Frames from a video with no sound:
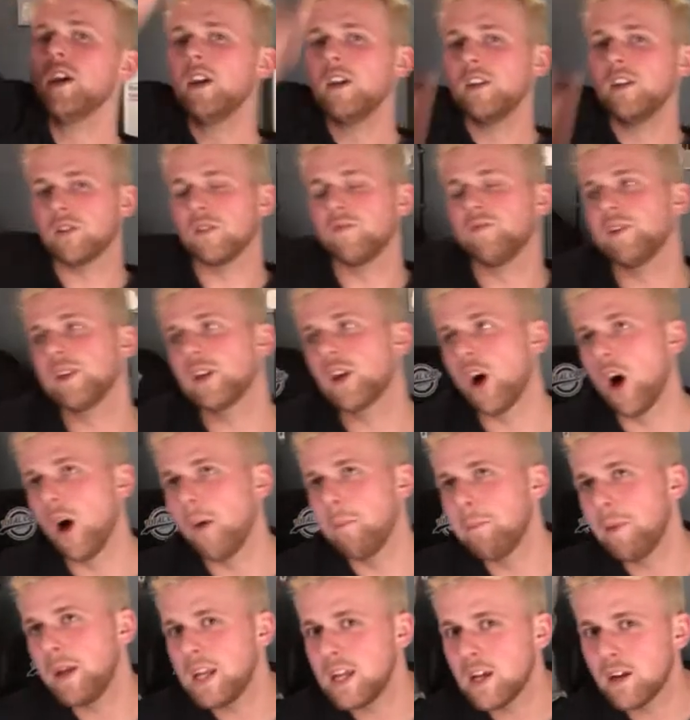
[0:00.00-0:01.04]
something called
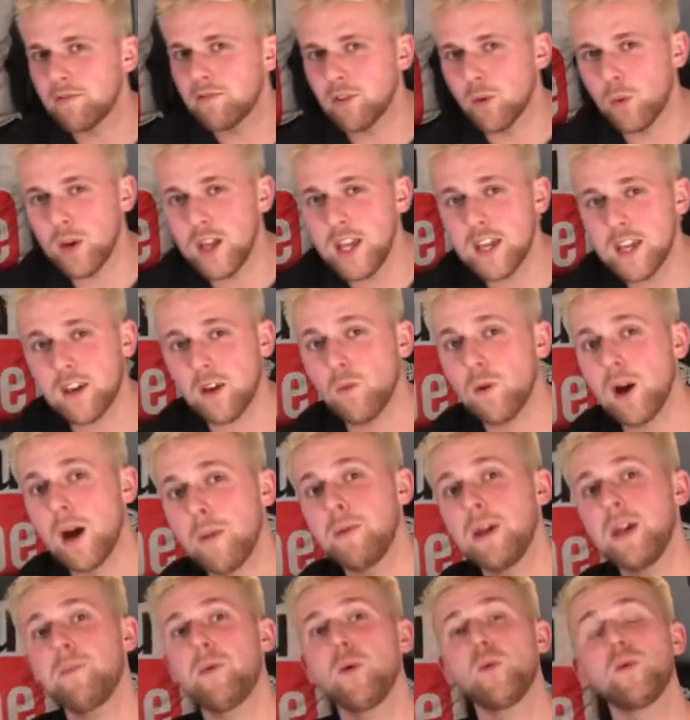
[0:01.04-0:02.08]
Mini of the Week, where
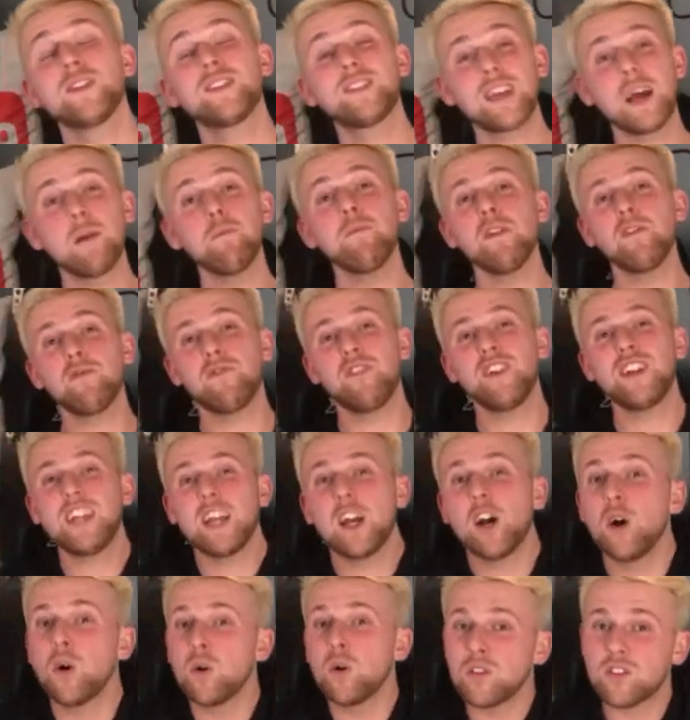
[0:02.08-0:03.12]
people would send me
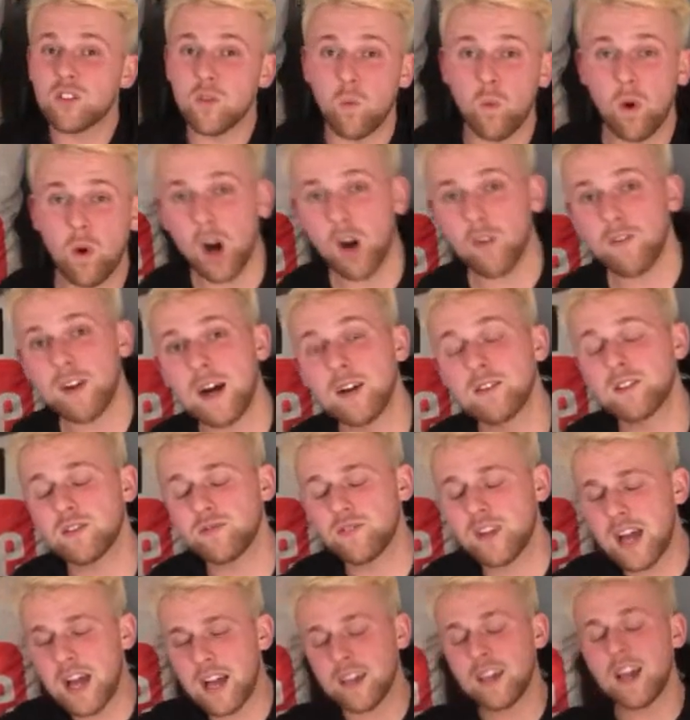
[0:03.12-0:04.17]
videos and walk rounds of
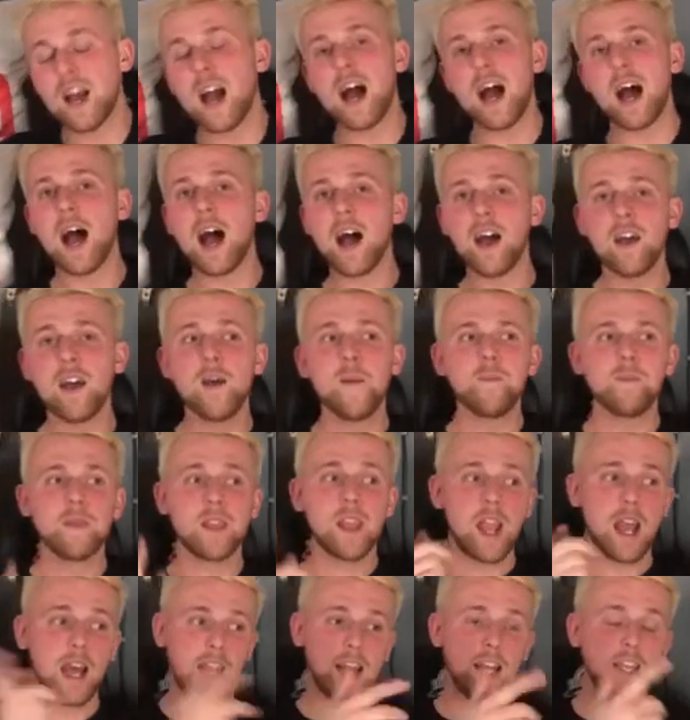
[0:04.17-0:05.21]
their car,
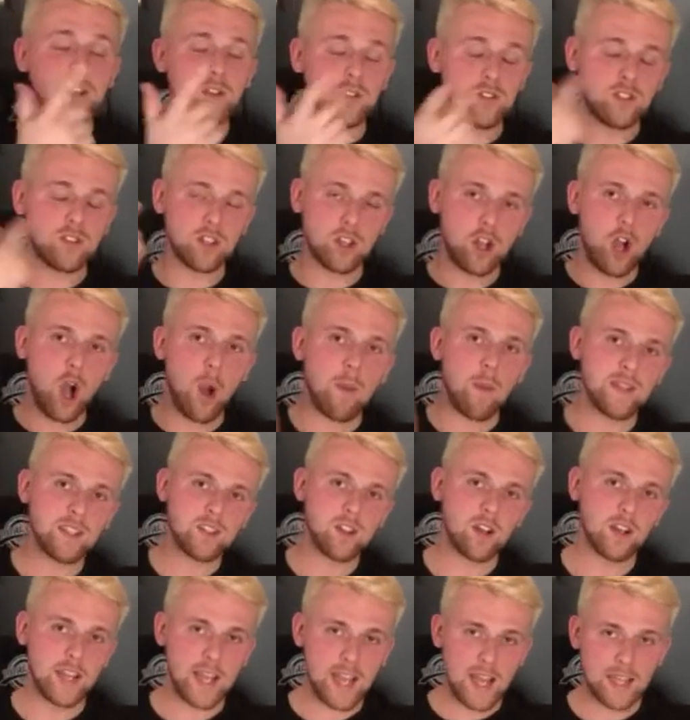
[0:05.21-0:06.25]
and I used to comment
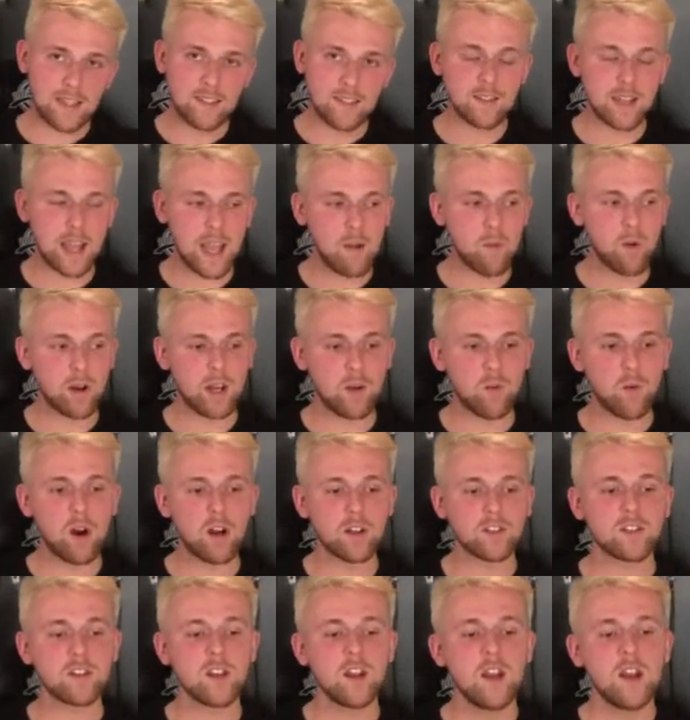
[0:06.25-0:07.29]
on it and say what it
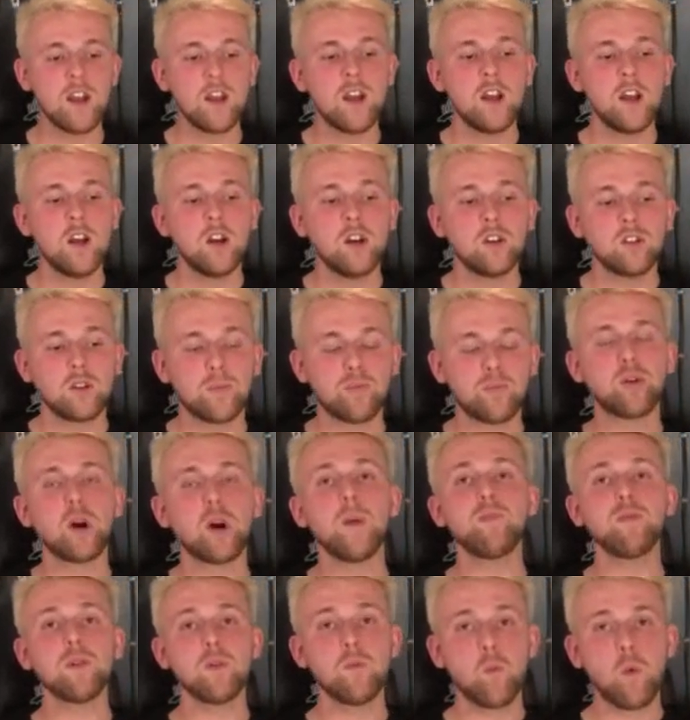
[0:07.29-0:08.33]
was. The
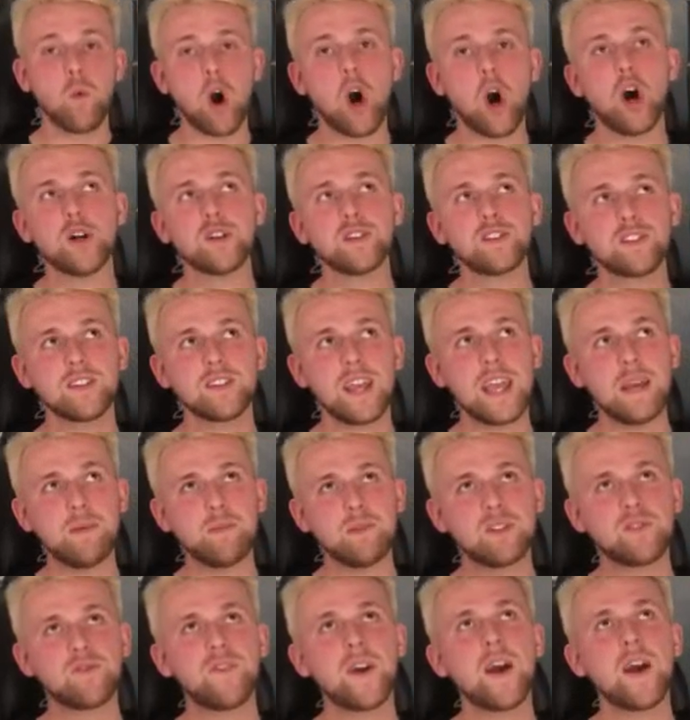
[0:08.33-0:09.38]
problem was, it
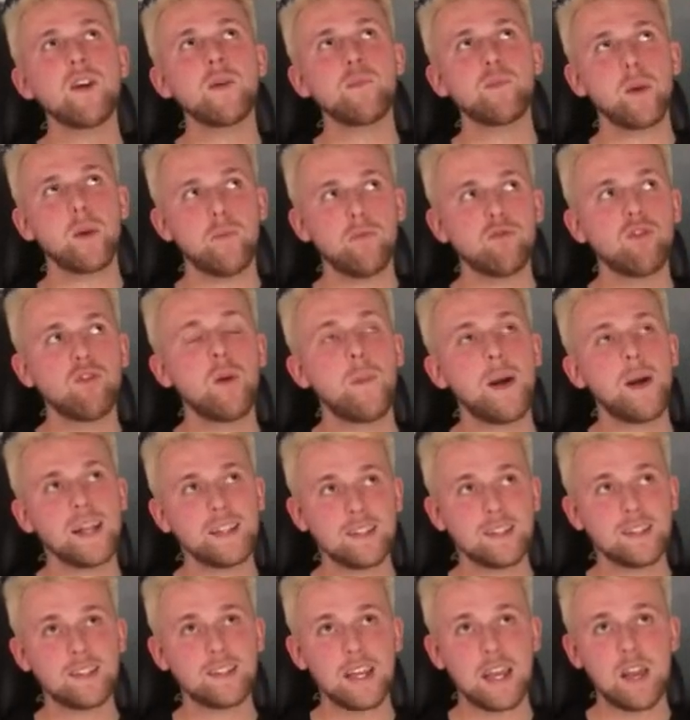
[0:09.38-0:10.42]
was very
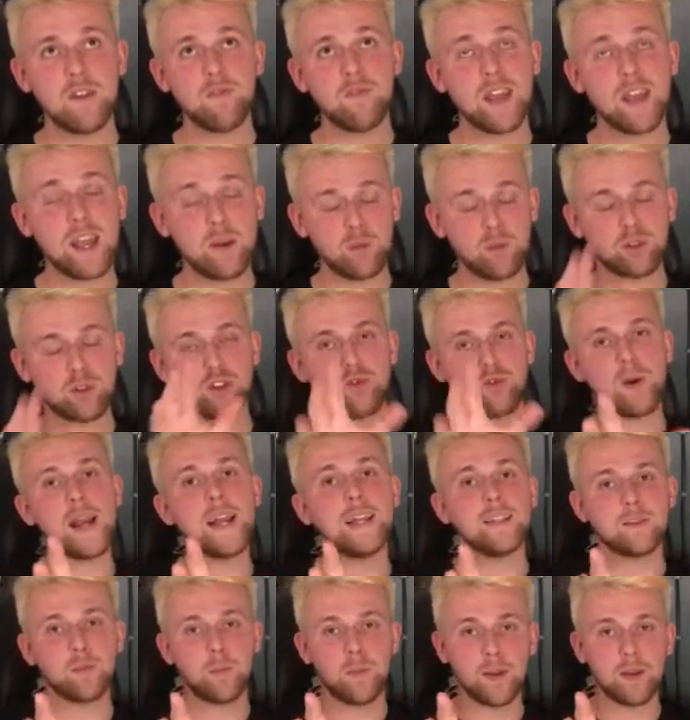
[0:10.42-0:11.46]
repetitive. It was
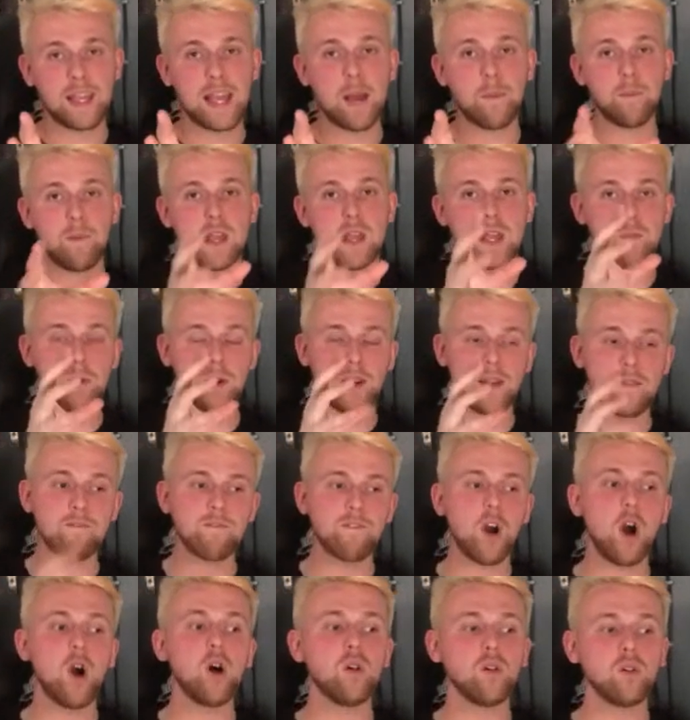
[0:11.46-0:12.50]
great to get people
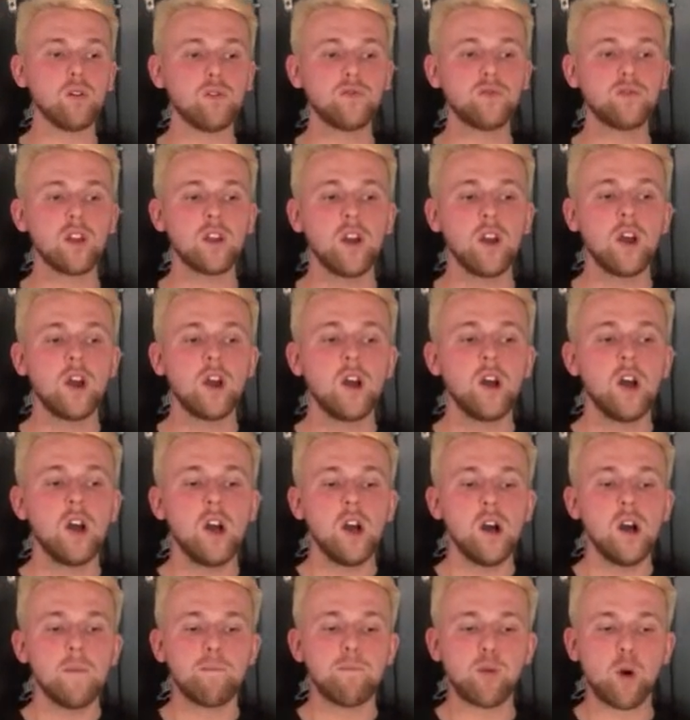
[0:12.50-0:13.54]
involved,
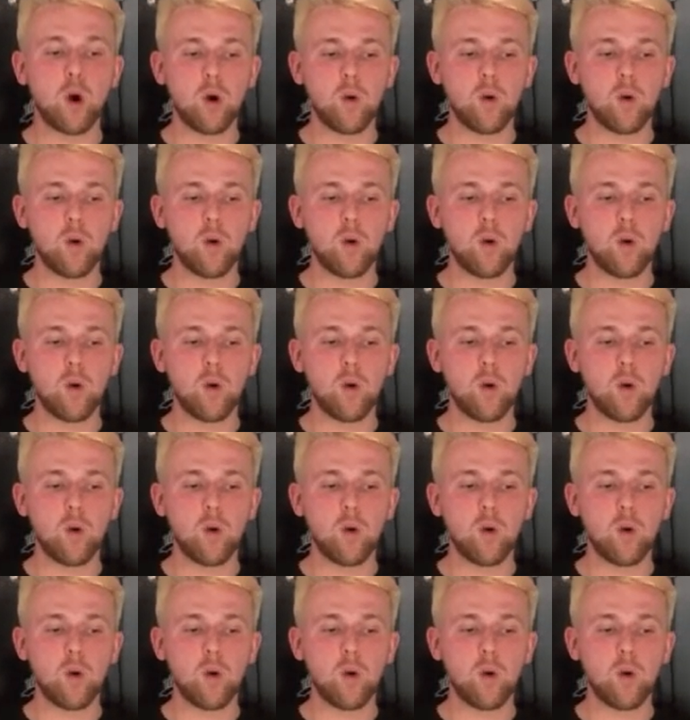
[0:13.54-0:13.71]
but